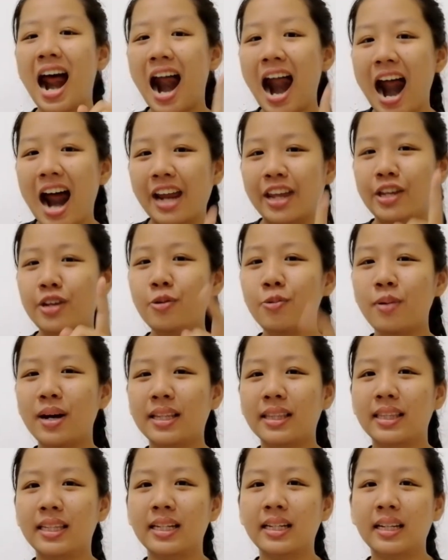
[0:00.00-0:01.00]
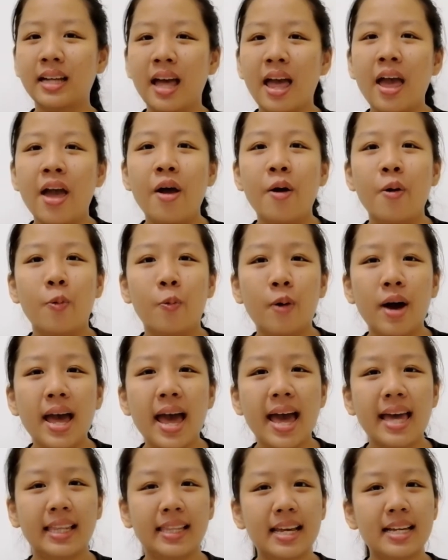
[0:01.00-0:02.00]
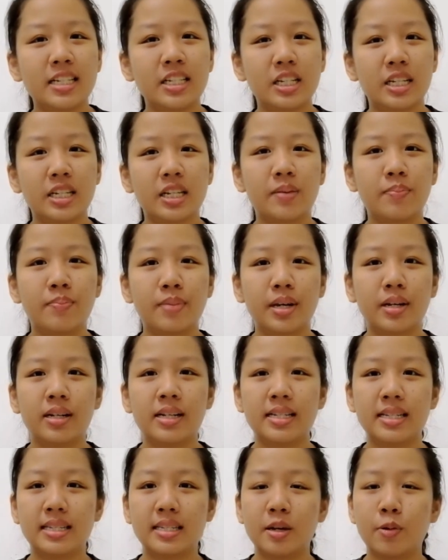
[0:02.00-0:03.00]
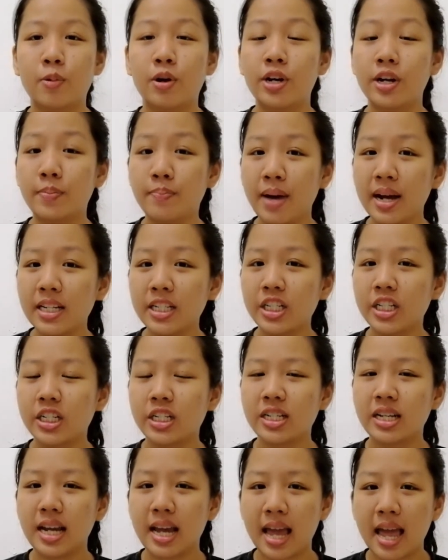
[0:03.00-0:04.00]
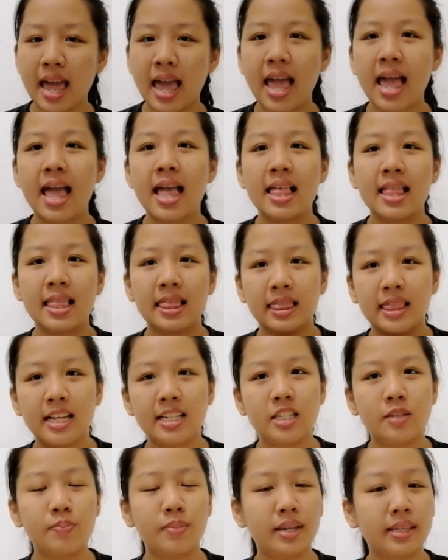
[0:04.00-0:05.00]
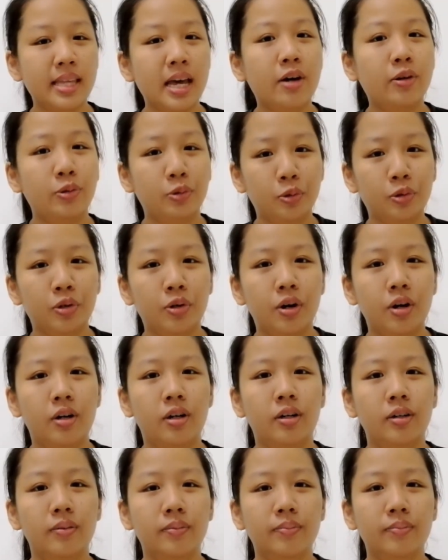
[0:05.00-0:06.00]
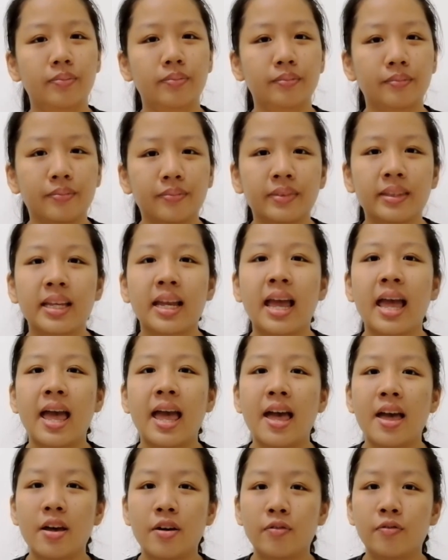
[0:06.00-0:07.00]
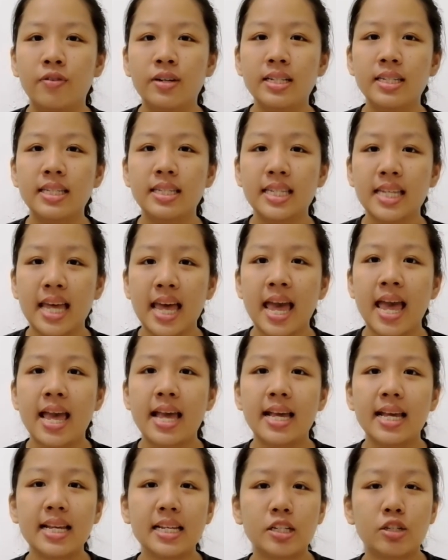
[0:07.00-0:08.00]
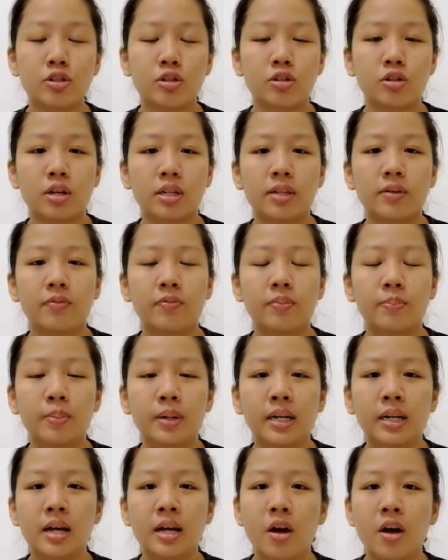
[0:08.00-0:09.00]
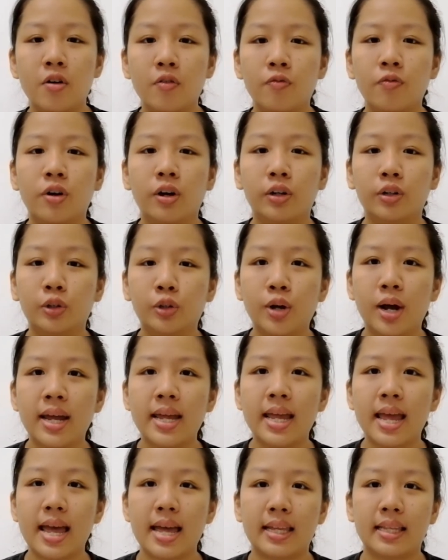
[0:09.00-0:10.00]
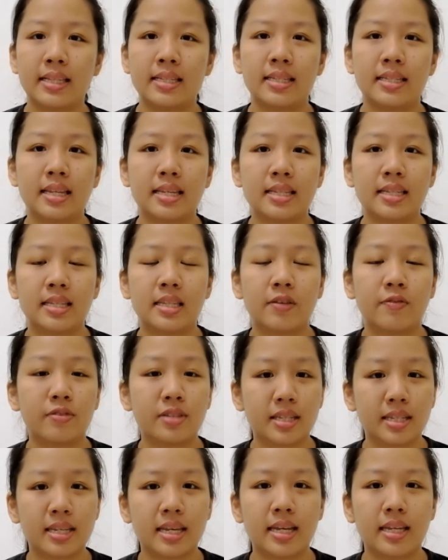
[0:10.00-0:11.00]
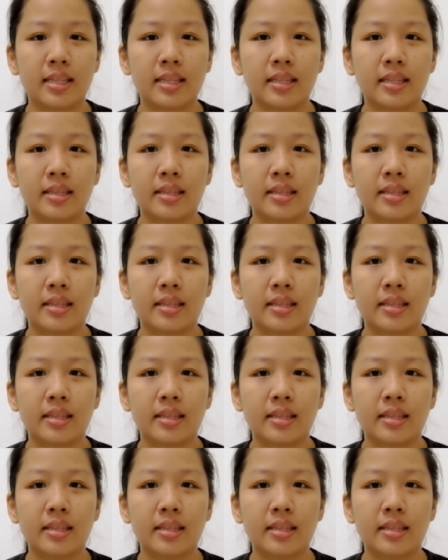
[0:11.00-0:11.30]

Are you wonder why I like Gentle Milk Cleanser very much? Let me tell you all. First, it's suitable for dry and sensitive skin.